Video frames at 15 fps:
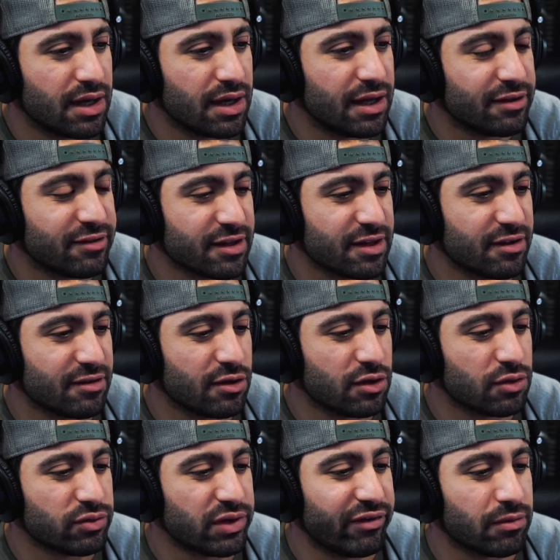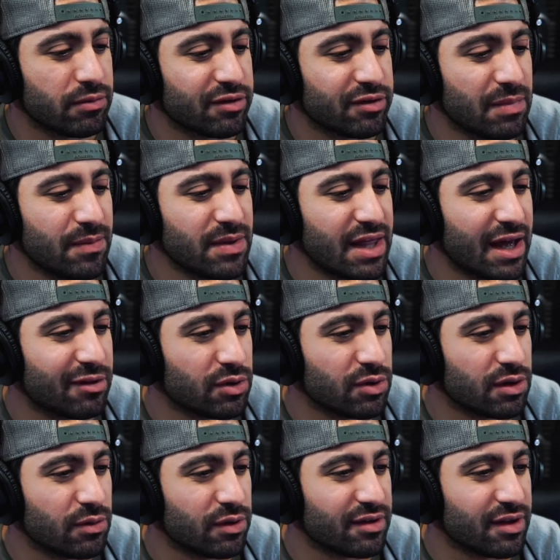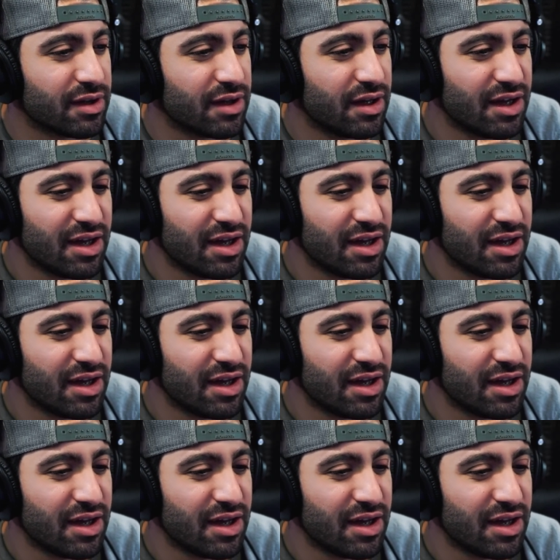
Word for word: It's like there's no reverb. Maybe that's what it was like,